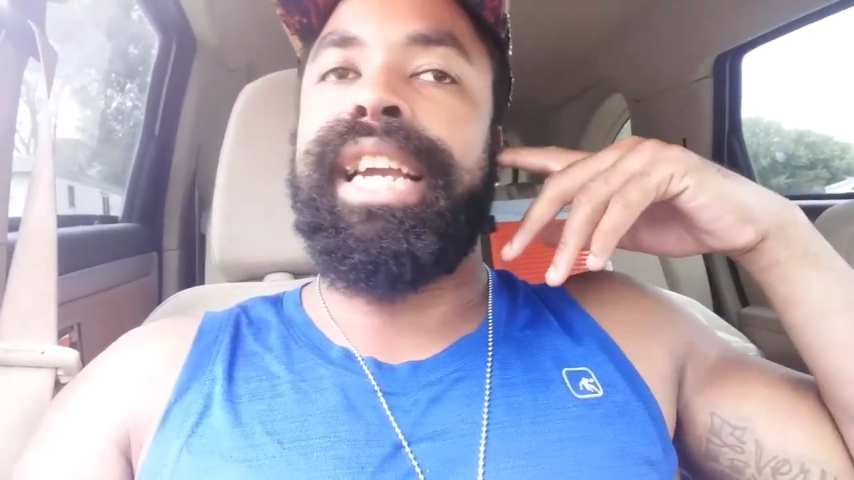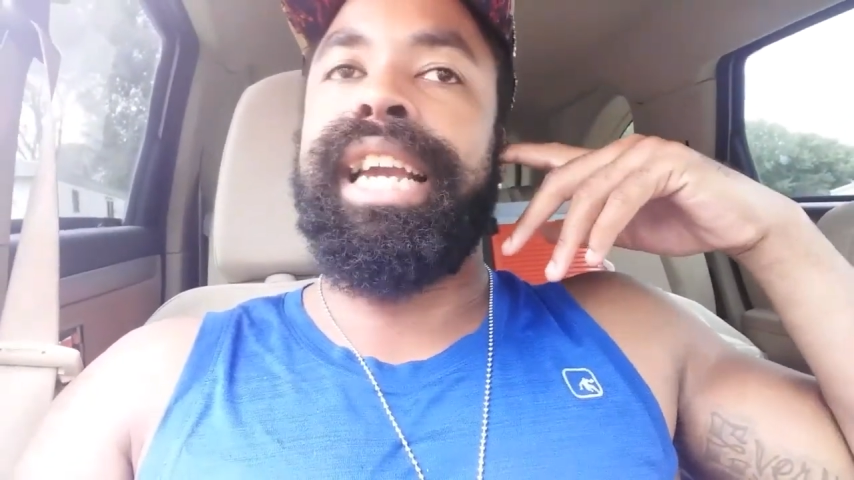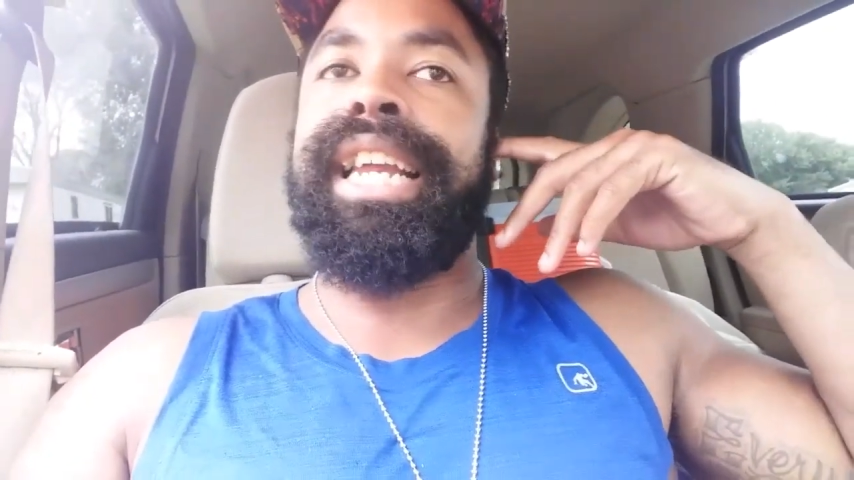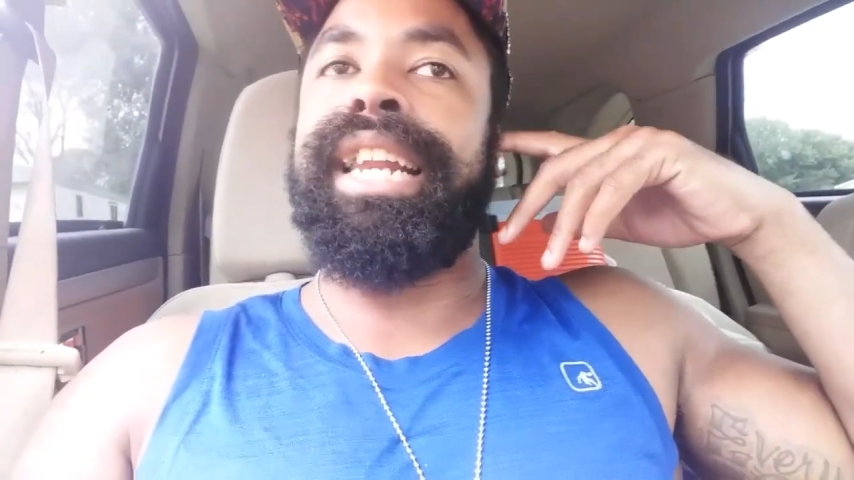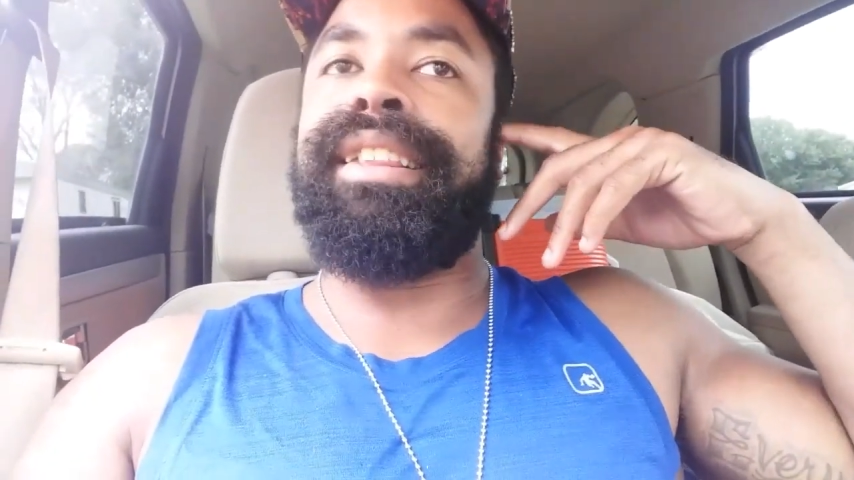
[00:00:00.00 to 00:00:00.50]

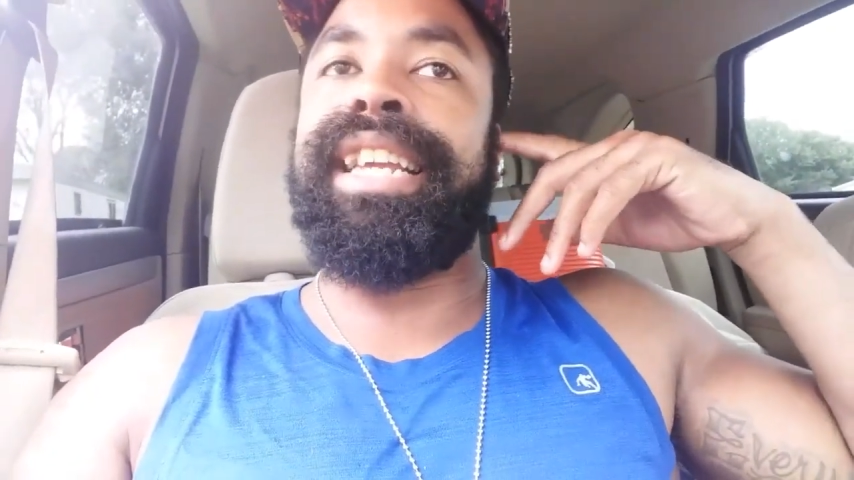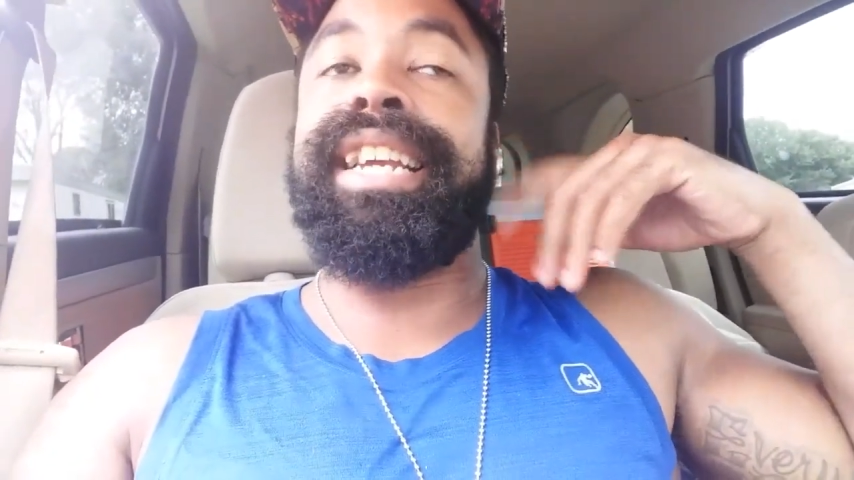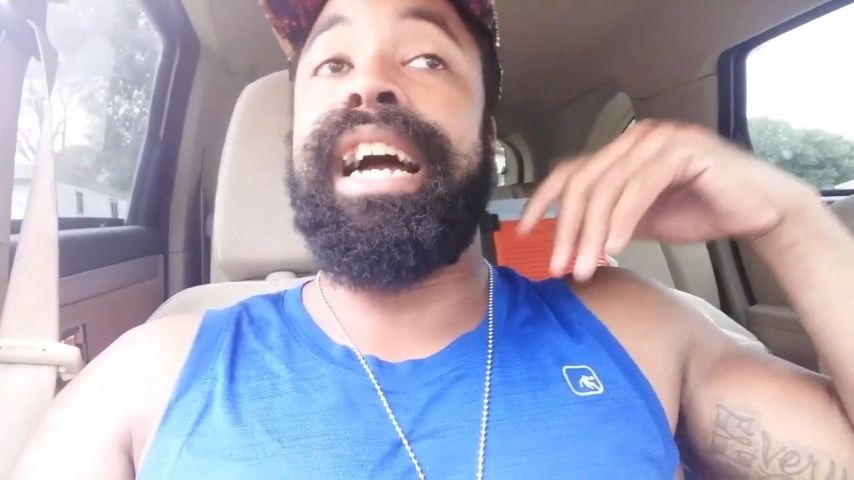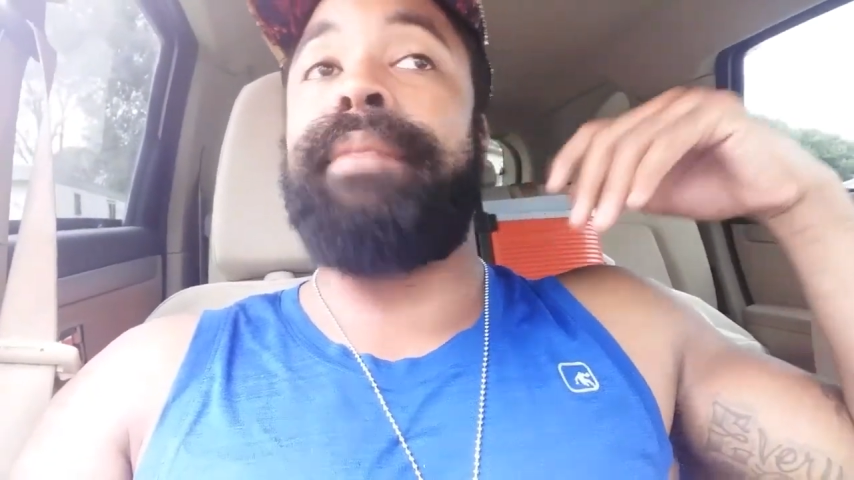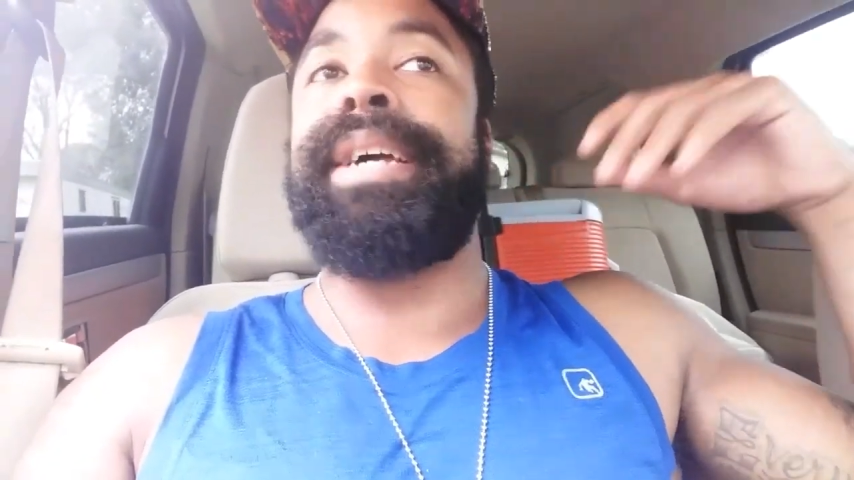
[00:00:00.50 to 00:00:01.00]
in
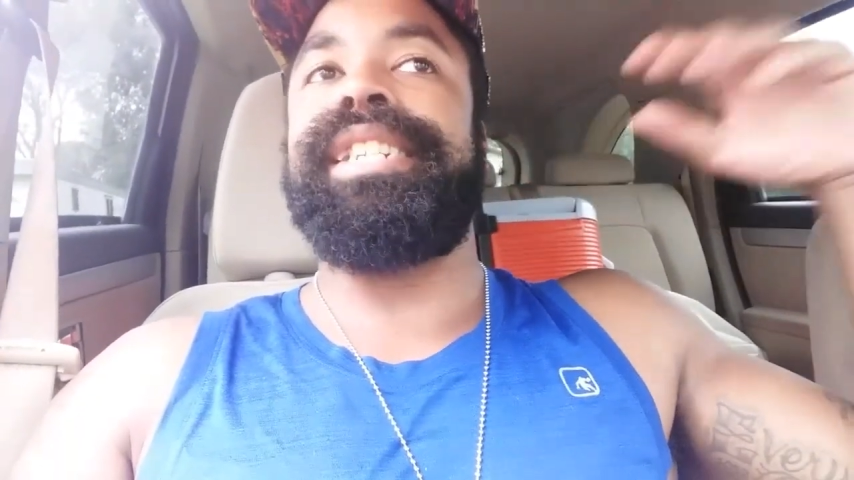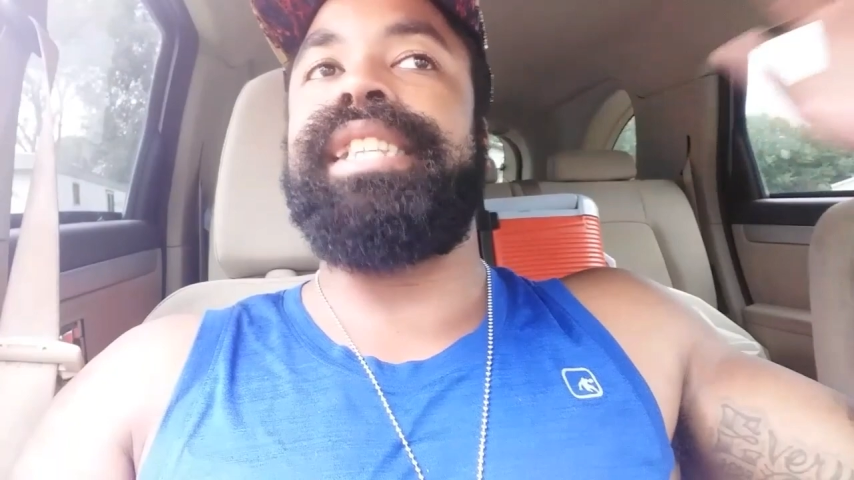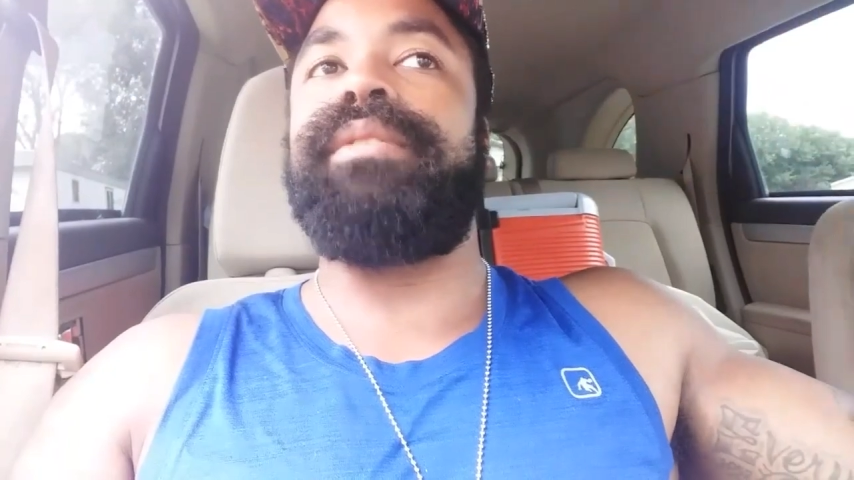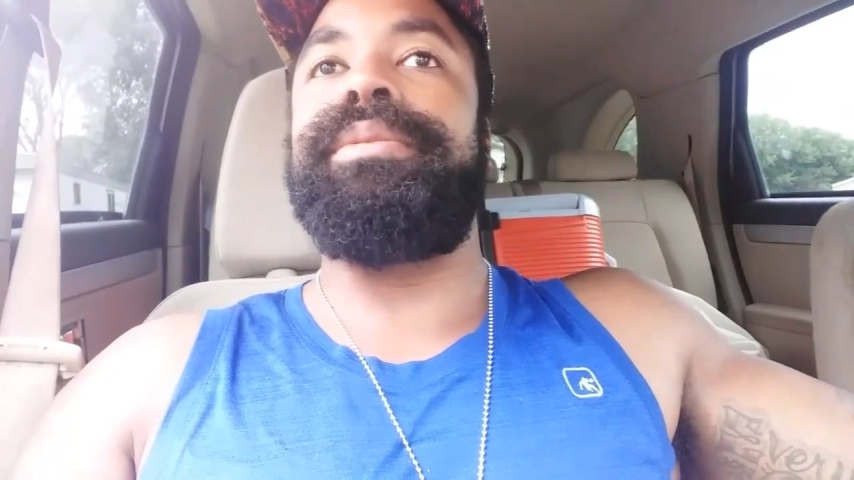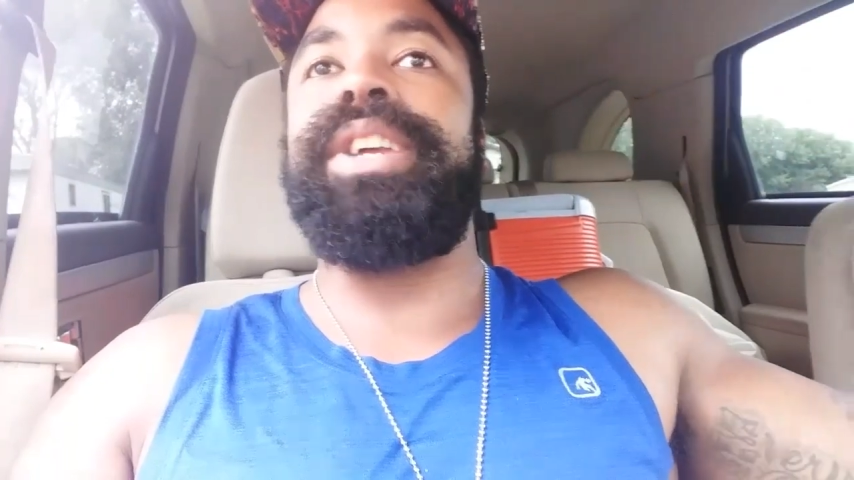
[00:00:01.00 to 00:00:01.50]
the comments,
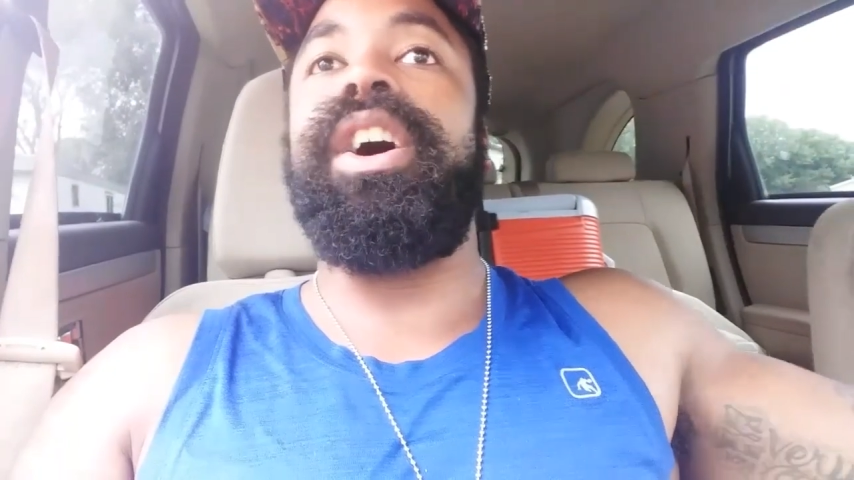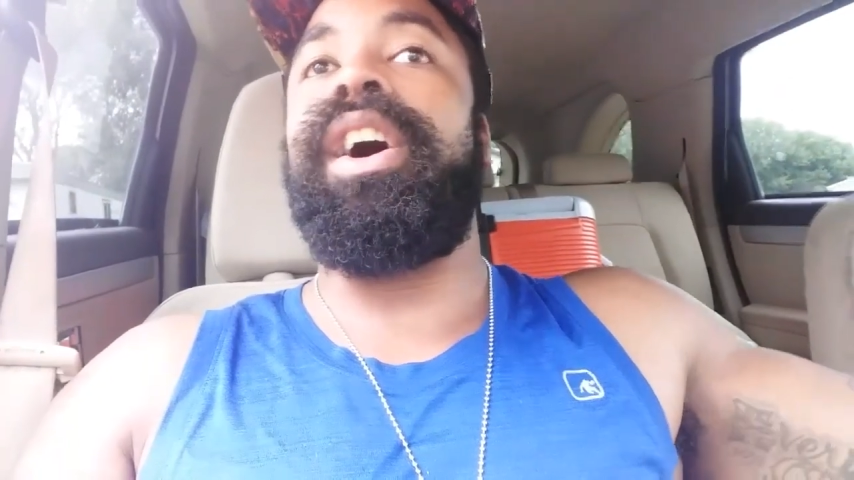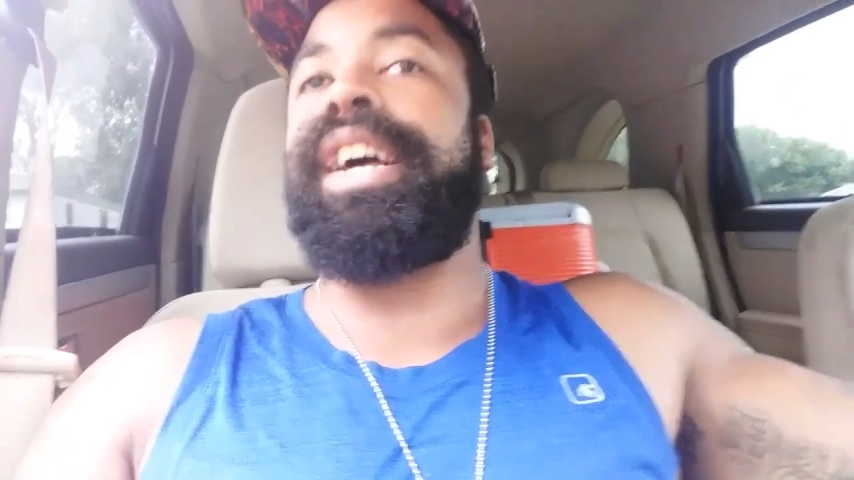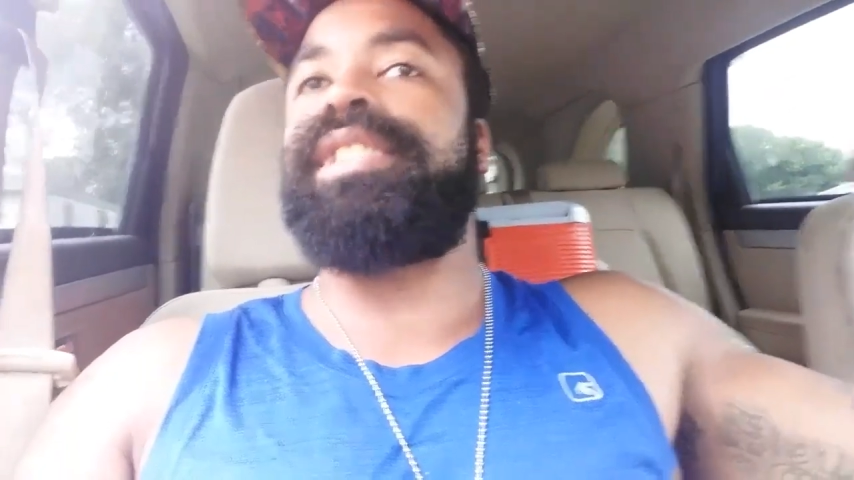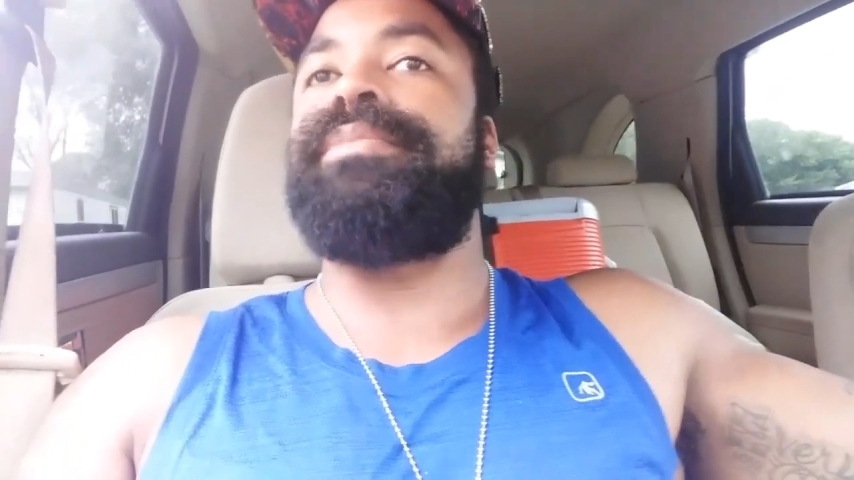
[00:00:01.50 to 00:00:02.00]
that would be
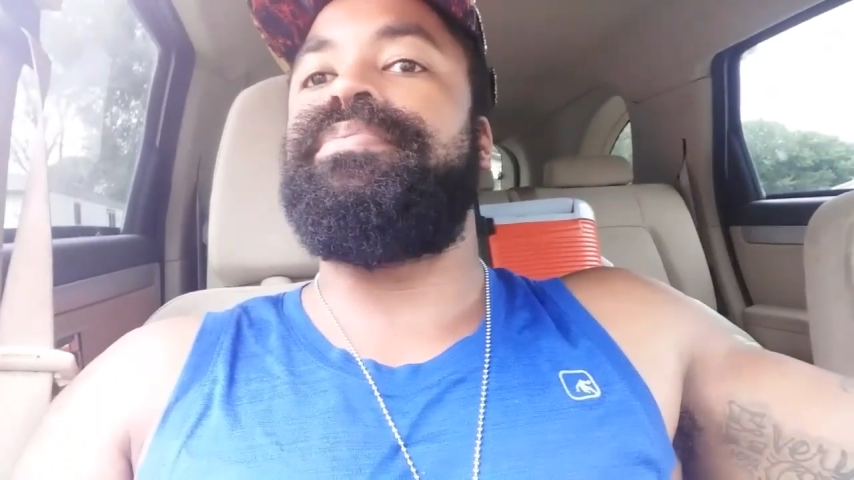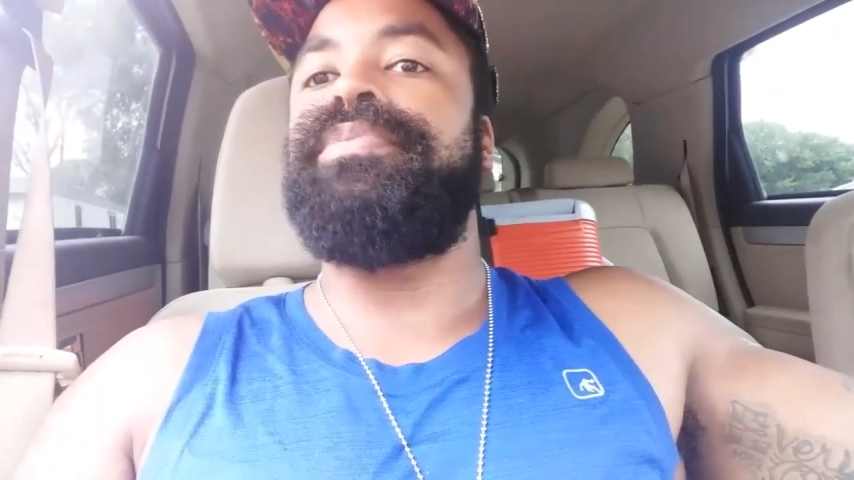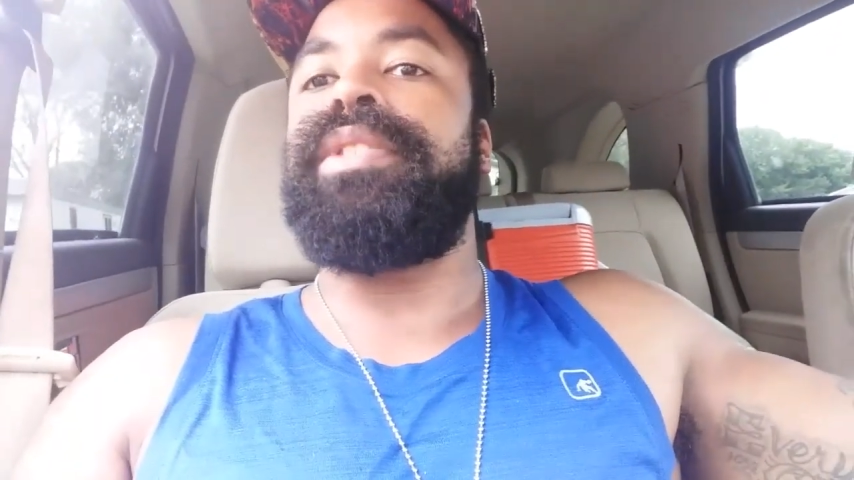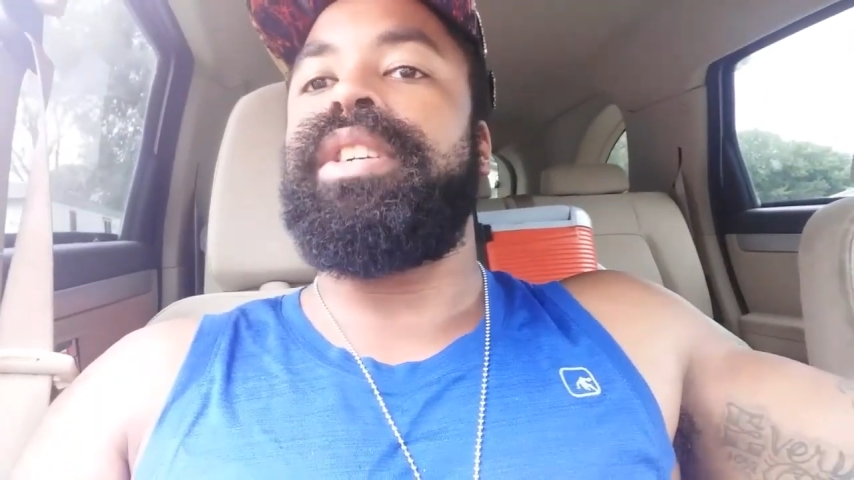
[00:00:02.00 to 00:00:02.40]
awesome